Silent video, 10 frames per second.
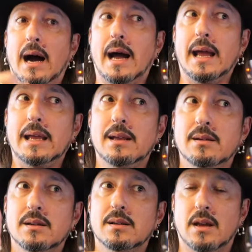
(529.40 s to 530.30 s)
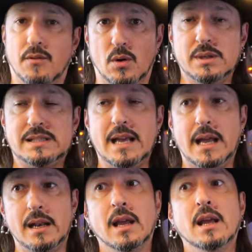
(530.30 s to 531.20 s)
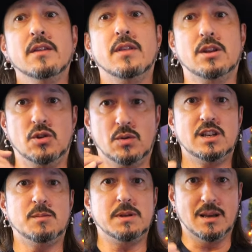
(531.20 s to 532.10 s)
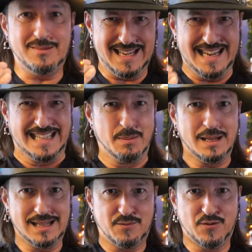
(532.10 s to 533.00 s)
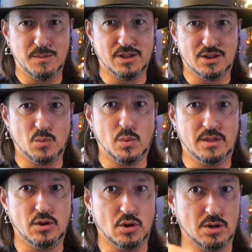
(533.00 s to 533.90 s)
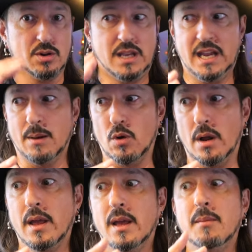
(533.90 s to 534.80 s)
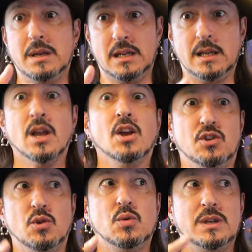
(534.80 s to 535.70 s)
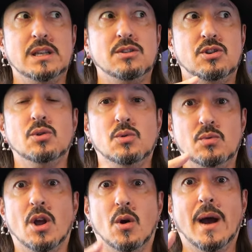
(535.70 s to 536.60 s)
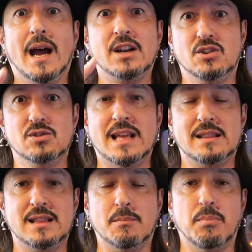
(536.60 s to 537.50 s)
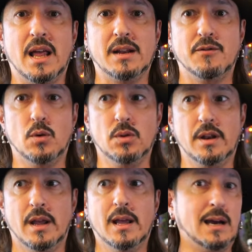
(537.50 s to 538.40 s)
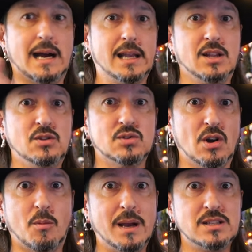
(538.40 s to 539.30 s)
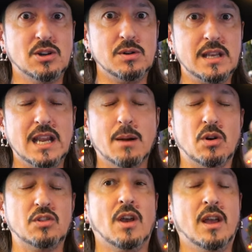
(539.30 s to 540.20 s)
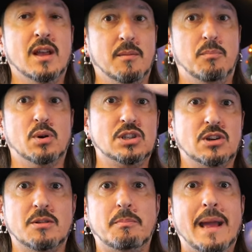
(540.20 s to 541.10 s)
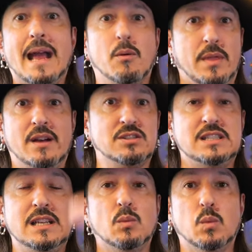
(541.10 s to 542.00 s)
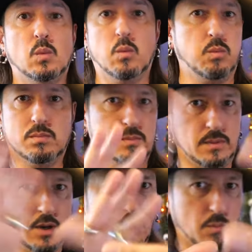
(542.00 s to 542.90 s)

I have always said that you need to become intimately familiar with your camera, meaning you need to know how to use that thing blindfolded. I can use all my Sony cameras pushing on the back without seeing you know,